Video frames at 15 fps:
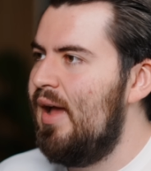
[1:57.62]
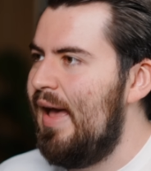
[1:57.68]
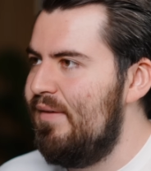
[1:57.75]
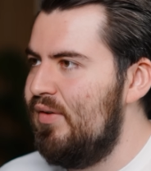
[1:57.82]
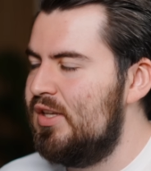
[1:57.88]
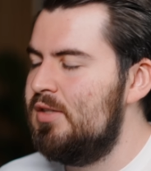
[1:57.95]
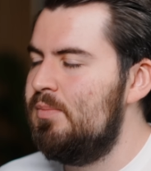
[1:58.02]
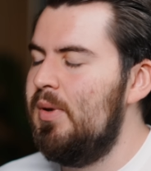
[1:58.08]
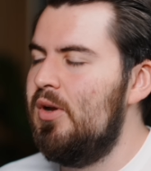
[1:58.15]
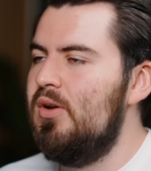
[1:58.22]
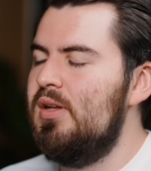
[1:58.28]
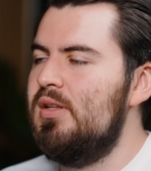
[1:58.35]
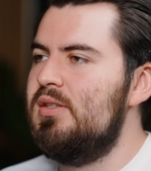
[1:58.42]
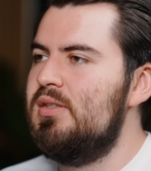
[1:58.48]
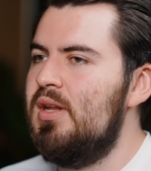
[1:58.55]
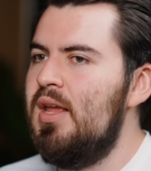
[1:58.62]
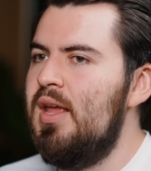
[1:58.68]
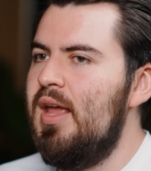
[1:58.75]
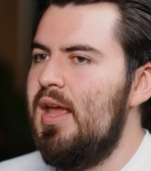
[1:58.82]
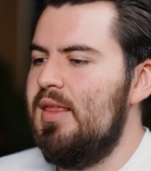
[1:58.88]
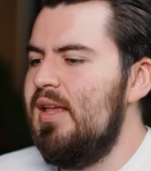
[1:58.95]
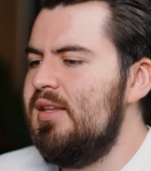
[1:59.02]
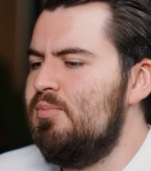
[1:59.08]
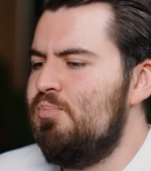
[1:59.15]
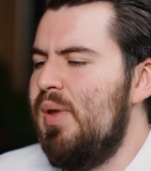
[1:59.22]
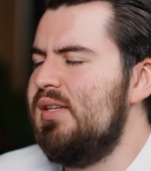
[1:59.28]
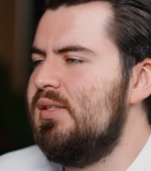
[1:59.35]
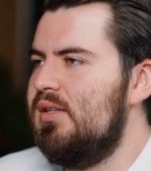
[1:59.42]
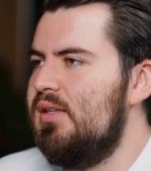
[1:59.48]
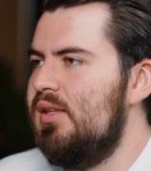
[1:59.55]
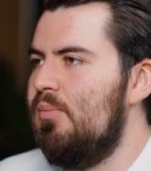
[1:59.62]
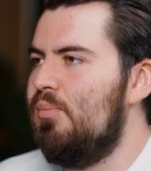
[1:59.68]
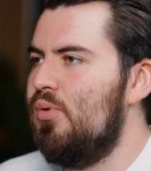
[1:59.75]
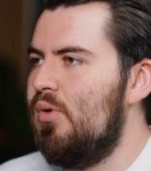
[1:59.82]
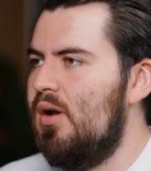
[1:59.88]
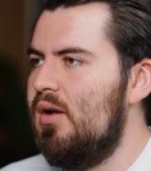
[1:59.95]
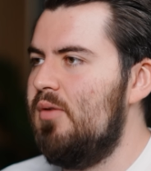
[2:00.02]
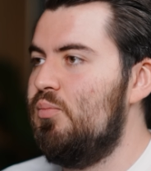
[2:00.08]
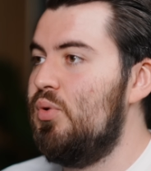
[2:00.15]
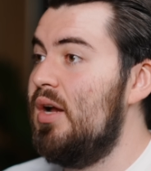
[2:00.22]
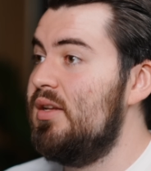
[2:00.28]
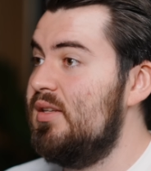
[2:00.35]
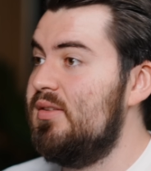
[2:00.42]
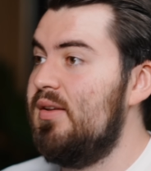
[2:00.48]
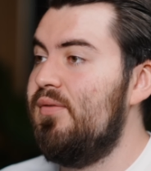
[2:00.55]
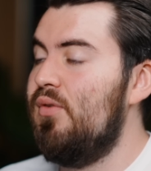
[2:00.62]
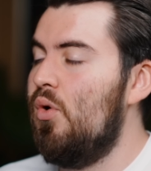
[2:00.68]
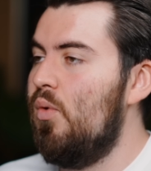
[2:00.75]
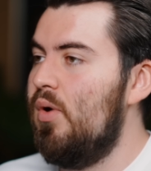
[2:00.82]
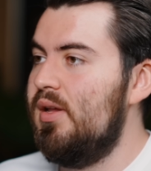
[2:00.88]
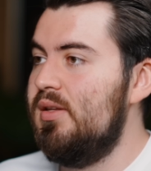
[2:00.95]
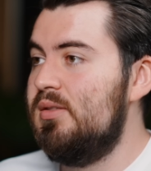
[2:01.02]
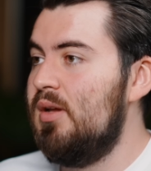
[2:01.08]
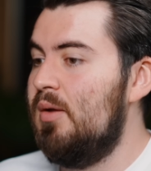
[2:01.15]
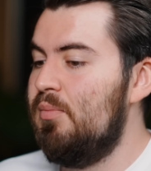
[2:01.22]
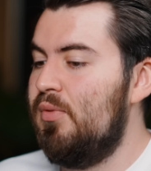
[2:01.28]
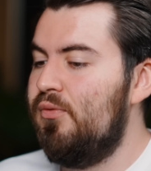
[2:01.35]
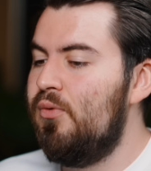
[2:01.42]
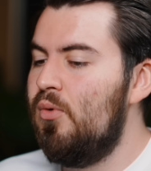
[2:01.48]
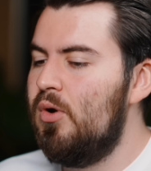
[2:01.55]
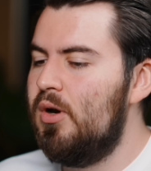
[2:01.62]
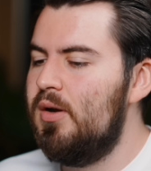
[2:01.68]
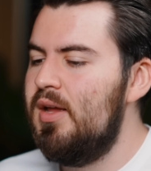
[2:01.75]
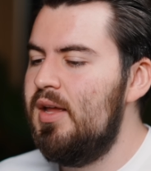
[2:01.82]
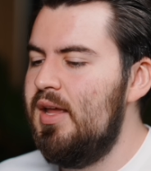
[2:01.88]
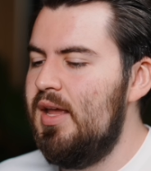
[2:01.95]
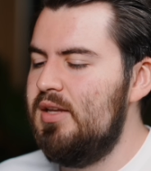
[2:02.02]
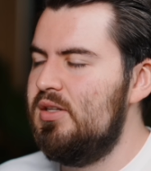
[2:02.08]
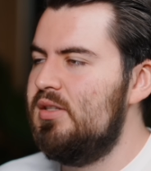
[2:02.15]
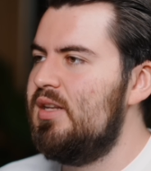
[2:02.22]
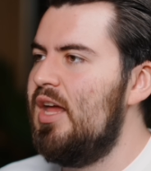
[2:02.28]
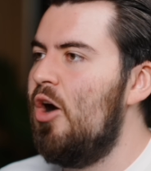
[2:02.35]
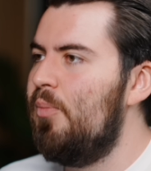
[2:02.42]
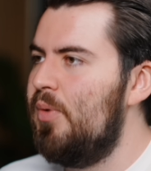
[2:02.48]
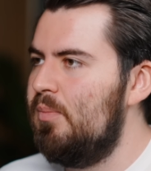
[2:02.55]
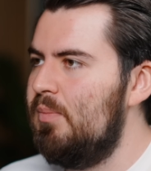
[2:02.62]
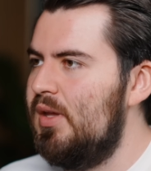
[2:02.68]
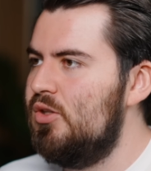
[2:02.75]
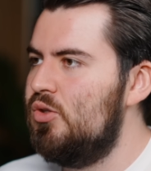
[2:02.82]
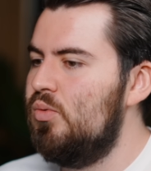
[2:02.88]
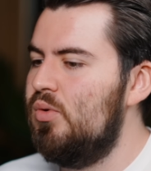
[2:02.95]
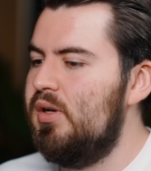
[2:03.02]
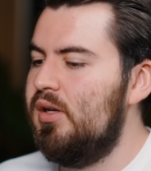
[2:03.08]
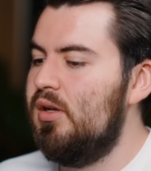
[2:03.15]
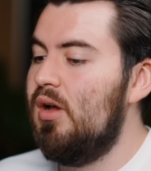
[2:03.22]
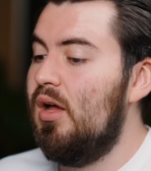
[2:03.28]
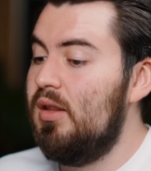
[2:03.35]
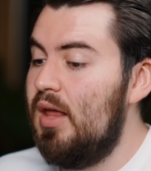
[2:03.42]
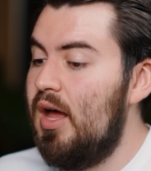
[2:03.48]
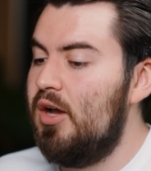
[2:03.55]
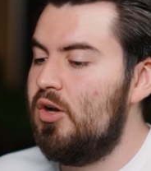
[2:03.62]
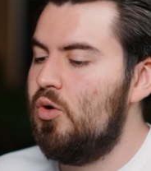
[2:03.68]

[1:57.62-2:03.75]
have experienced. Mm-hmm. And that's basically the pro- process I've always done before. It's just helping me do it a lot